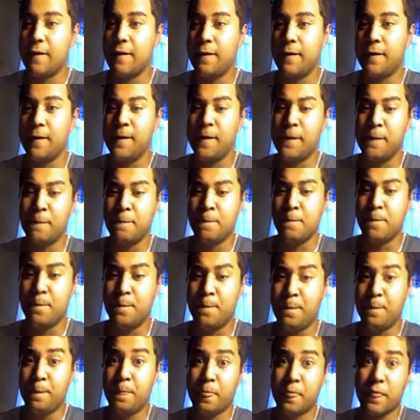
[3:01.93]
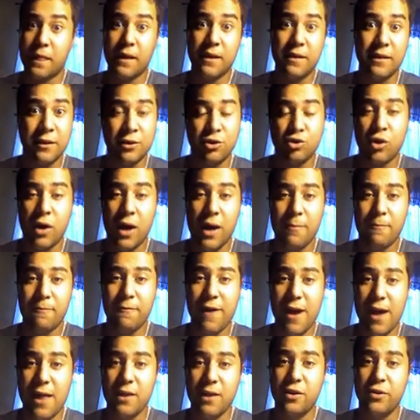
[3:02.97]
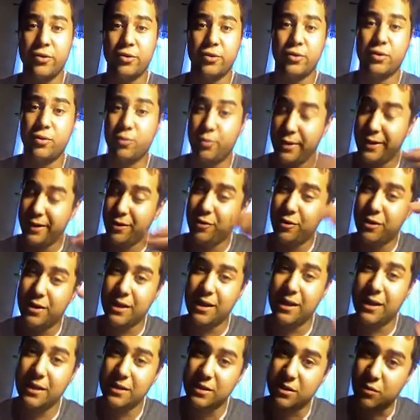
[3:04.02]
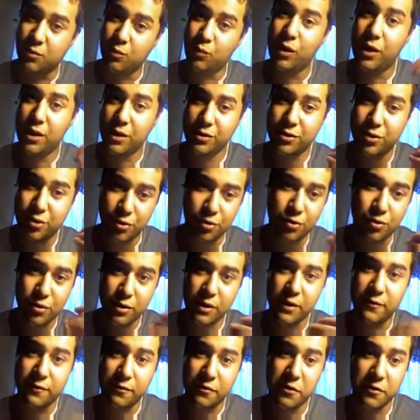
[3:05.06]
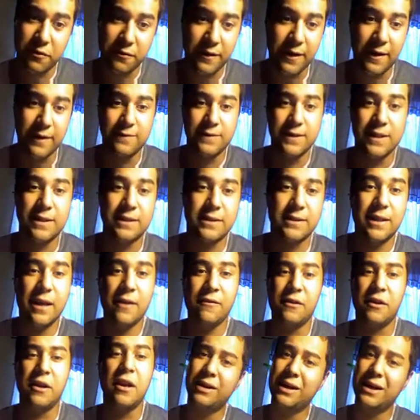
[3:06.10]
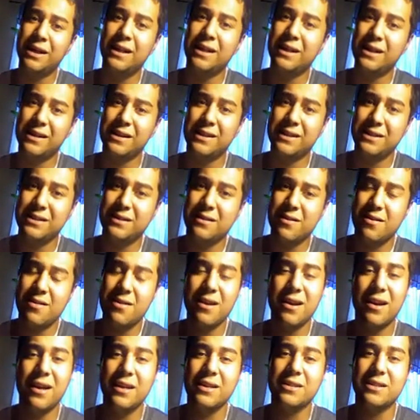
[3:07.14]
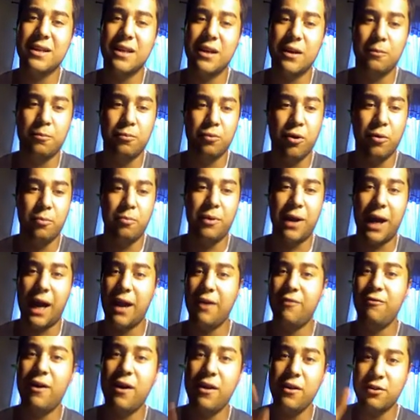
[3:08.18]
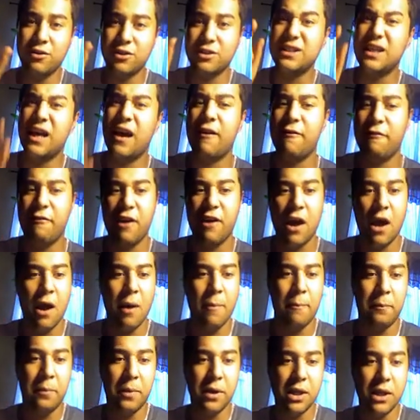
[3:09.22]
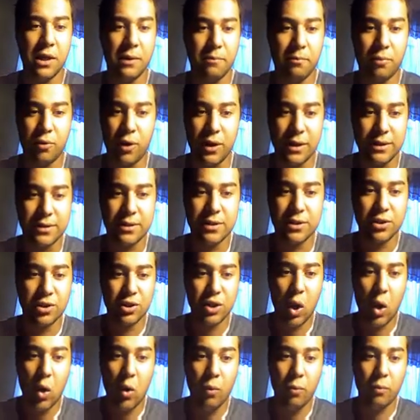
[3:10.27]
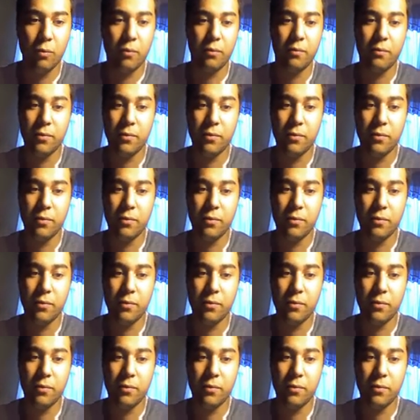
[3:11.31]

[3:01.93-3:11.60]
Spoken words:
the tribe values. You could list them 1, 2, 3, 4, 5, 6, 7. The list thing is inappropriate. I'd rather just have bullet points, because no